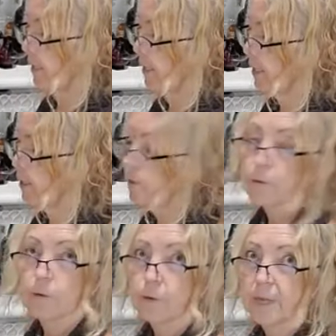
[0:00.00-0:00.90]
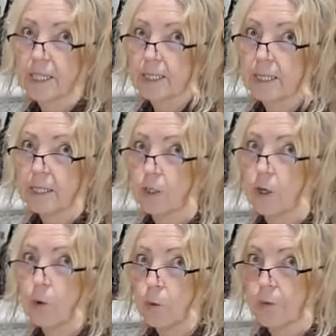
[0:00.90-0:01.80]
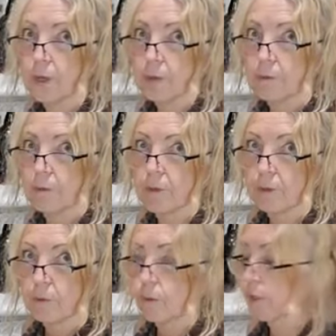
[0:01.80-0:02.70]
in here for fermenting to hold the food